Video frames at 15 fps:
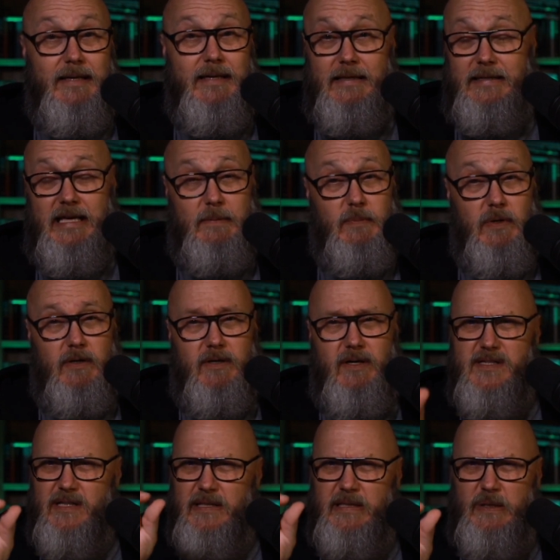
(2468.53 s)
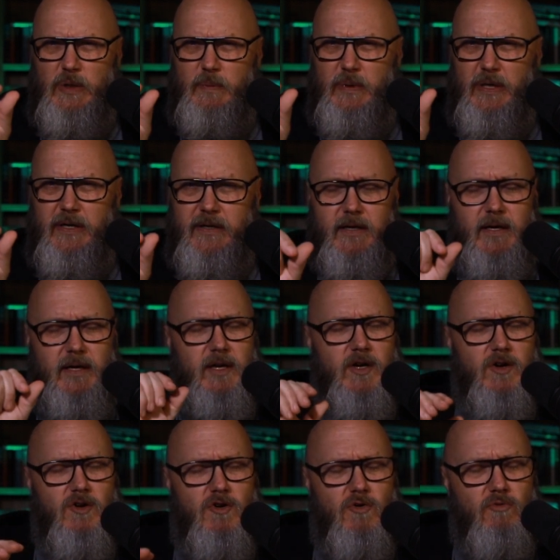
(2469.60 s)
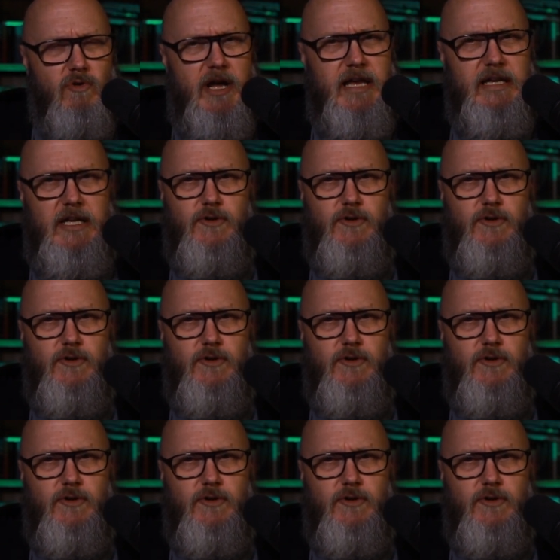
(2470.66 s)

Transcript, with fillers: Get that book. It's a little book, great